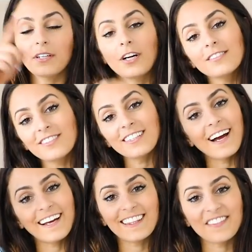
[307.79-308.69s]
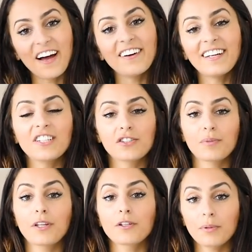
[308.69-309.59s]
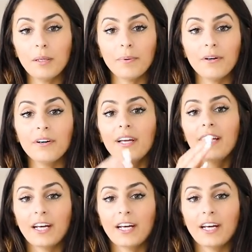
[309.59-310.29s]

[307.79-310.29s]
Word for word: It hurts to not get the validation from other people.